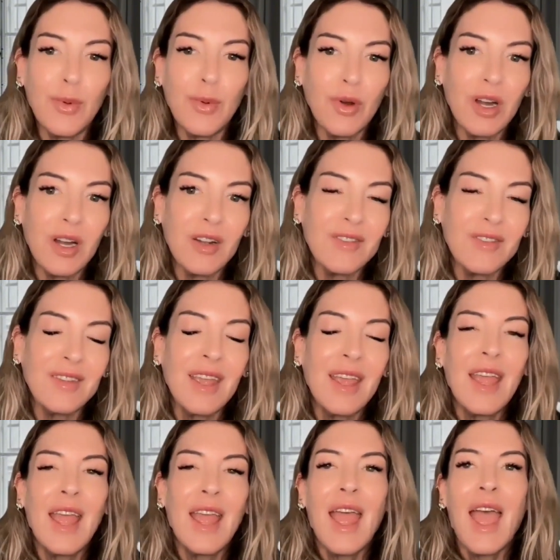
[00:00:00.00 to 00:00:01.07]
sports
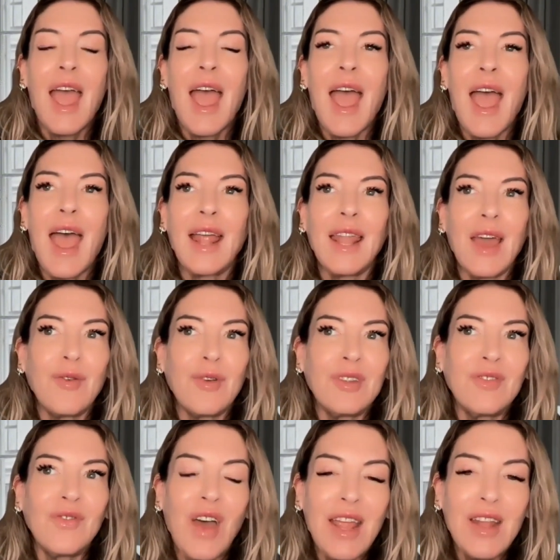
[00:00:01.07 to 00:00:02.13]
and I
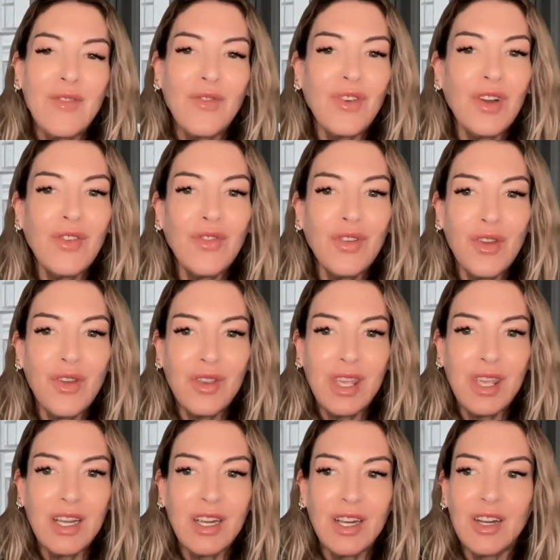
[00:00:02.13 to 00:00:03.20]
was fine for a few
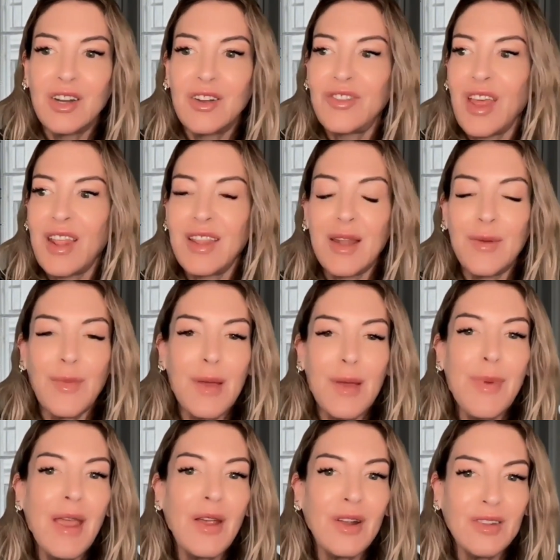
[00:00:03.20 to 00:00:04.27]
years. And then my
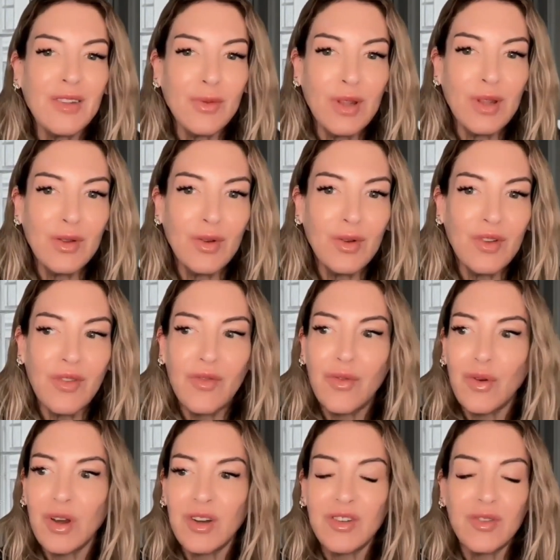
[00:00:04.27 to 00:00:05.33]
parents went through a
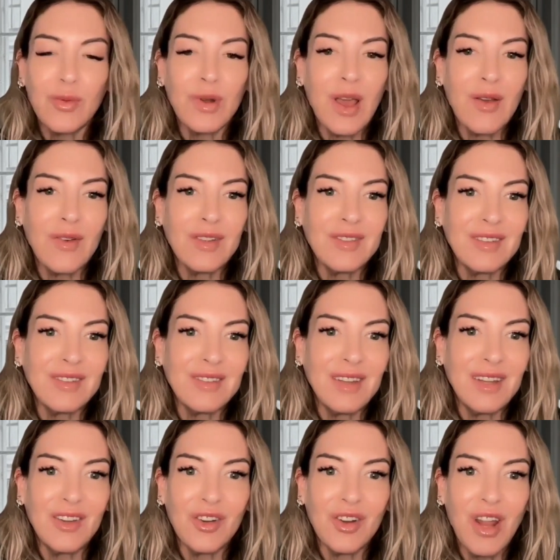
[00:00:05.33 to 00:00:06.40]
divorce when I was a
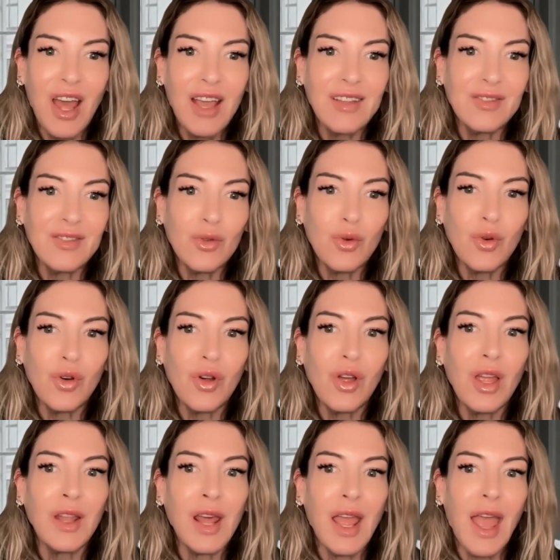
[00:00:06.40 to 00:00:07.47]
senior in high school.
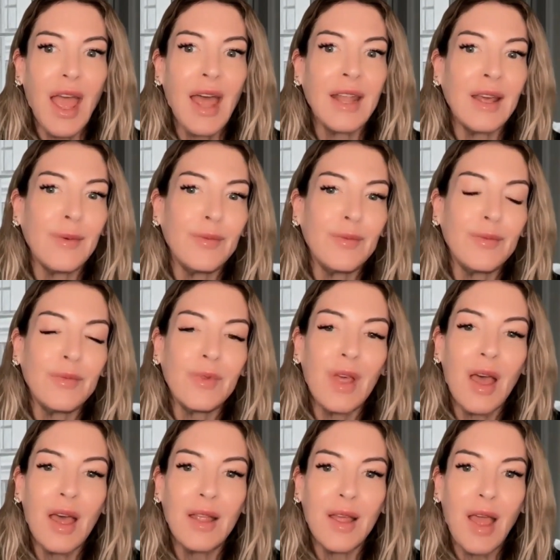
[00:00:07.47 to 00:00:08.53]
And
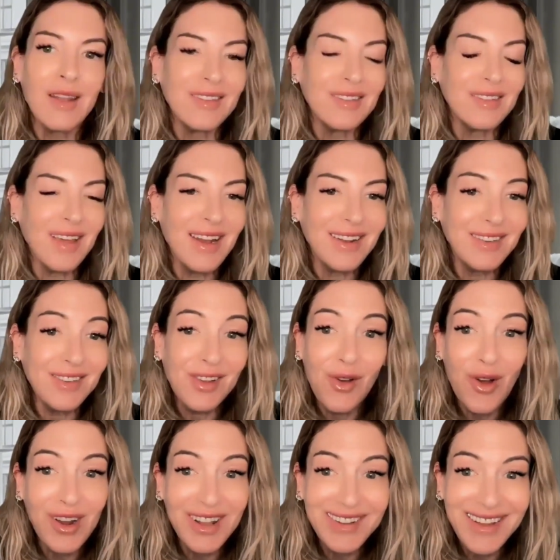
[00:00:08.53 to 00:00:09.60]
I decided to
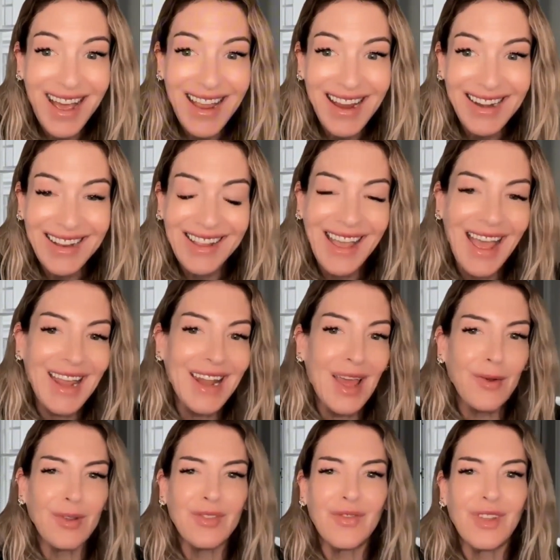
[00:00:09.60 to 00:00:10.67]
go on a diet again.
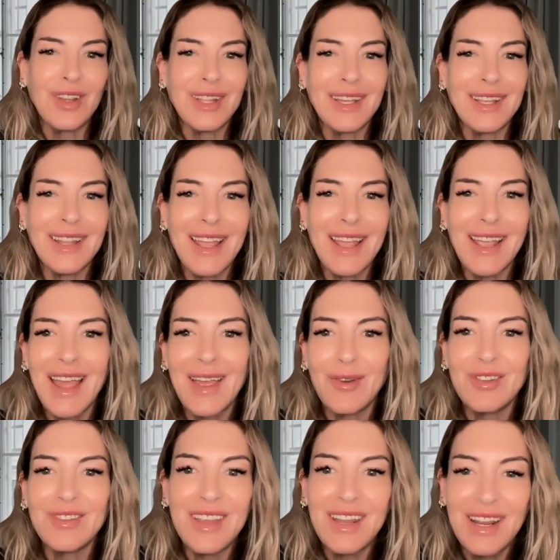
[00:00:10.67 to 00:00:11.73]
I was feeling like I
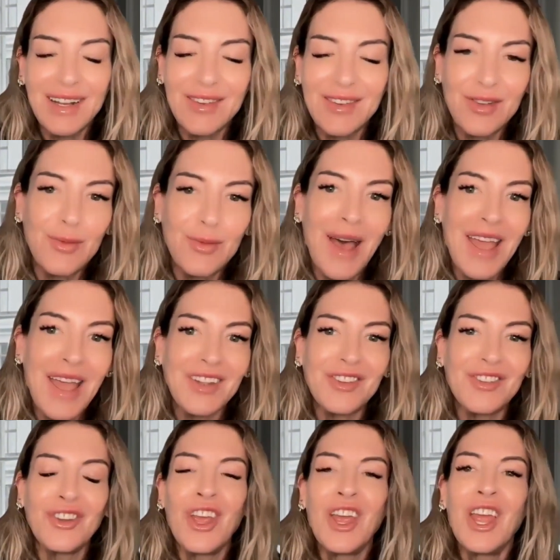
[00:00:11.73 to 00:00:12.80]
was eating too
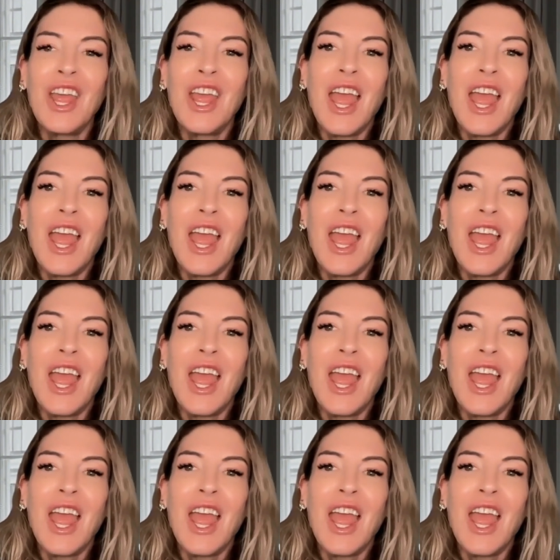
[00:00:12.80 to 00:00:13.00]
much.